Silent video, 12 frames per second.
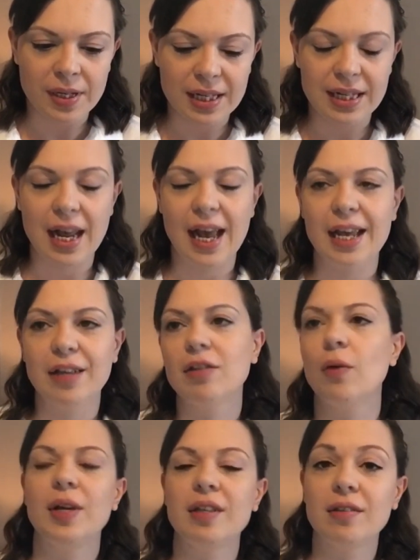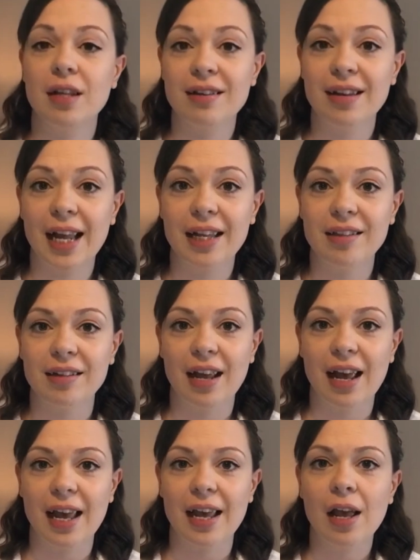today. So it's Sunday
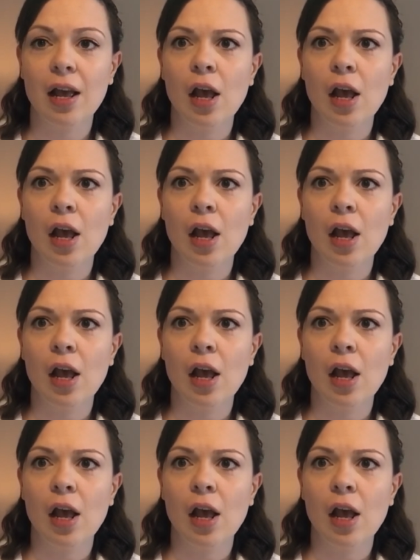today.